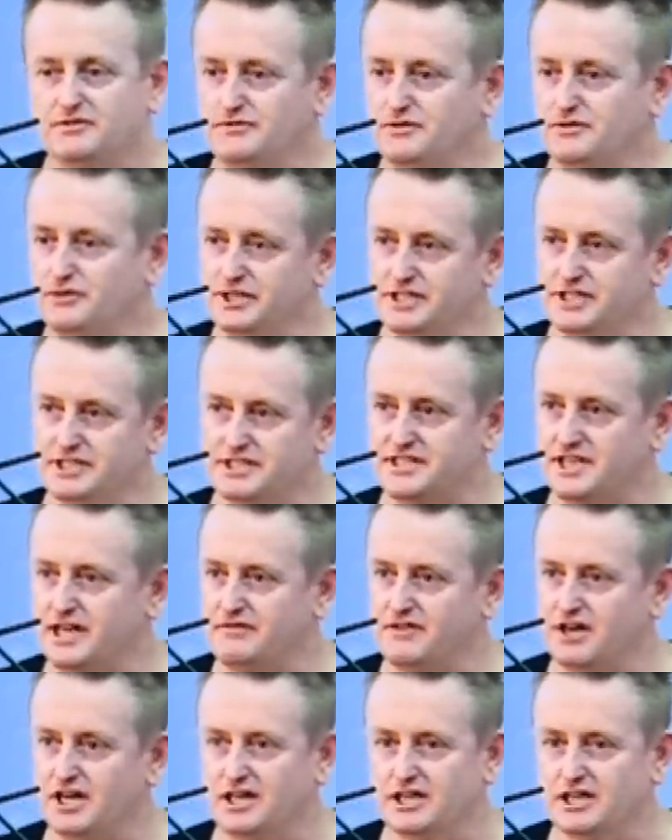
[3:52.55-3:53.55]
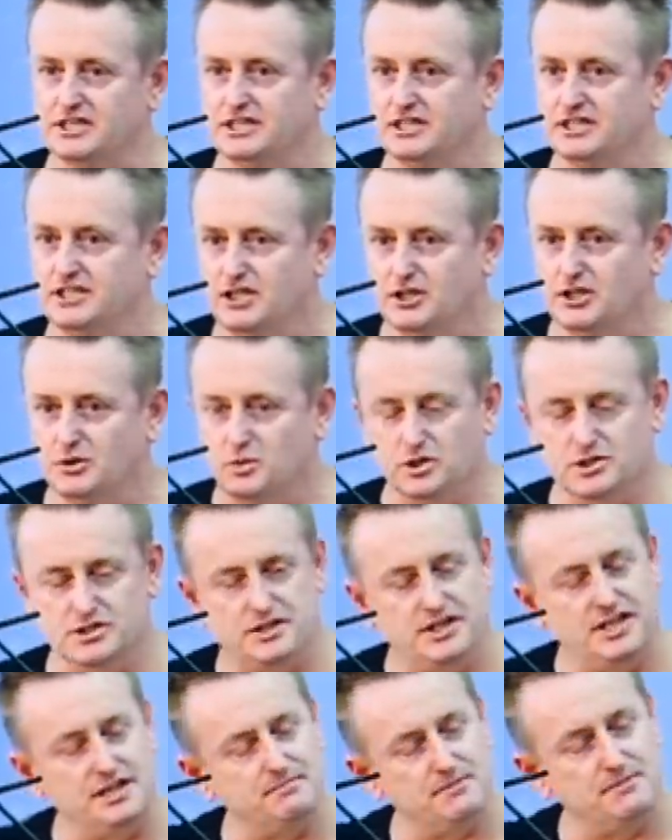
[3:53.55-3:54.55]
Virender Sehwag was
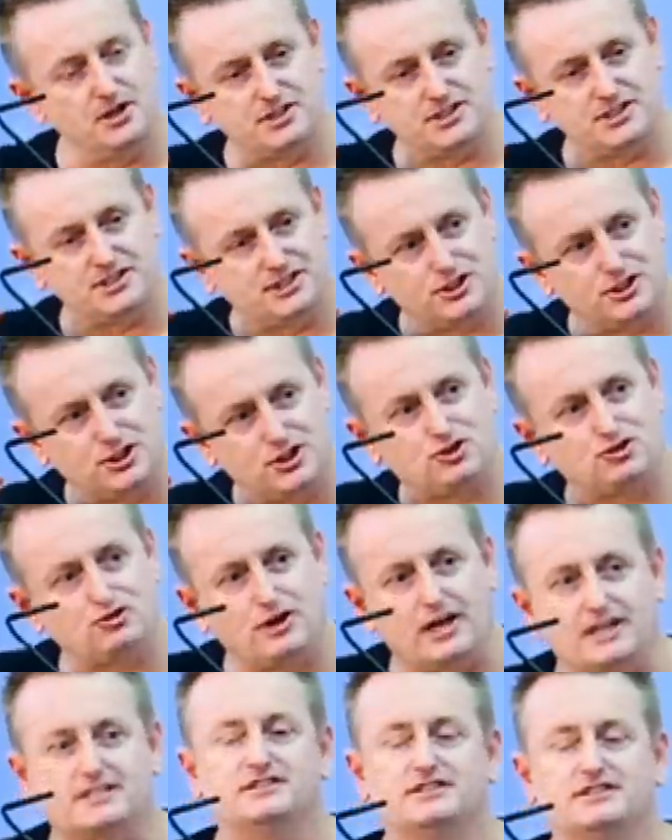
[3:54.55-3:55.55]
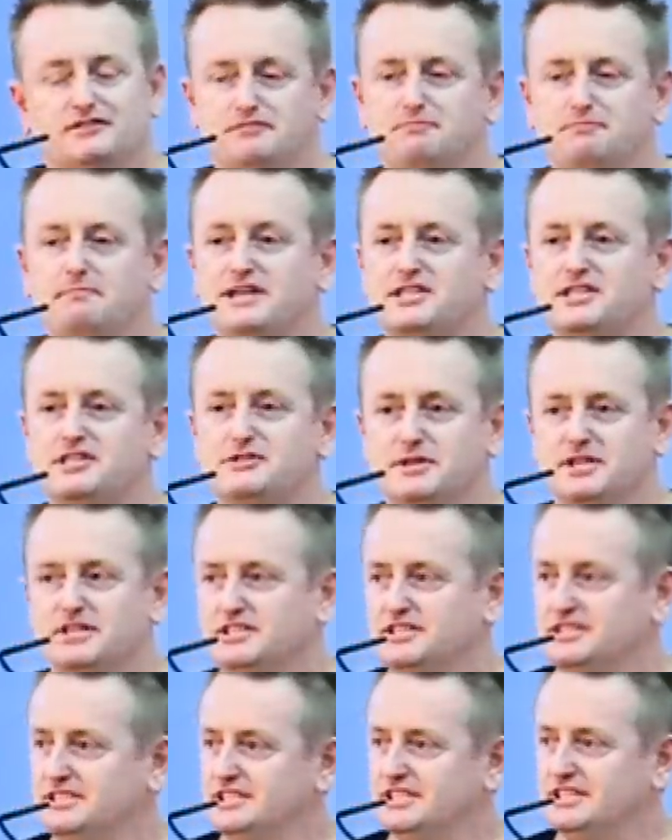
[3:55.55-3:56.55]
the most destructive batsman
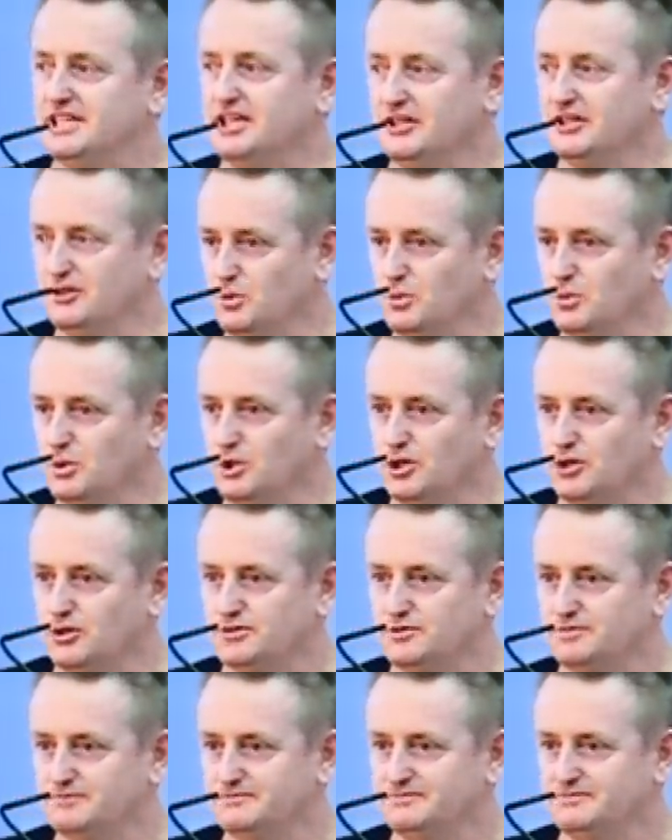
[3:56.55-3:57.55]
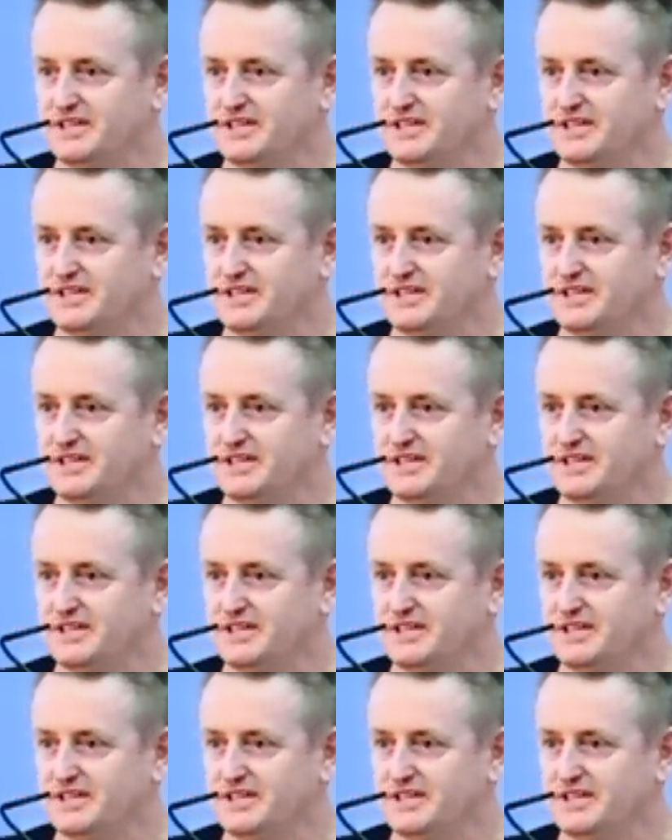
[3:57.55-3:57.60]
in the world,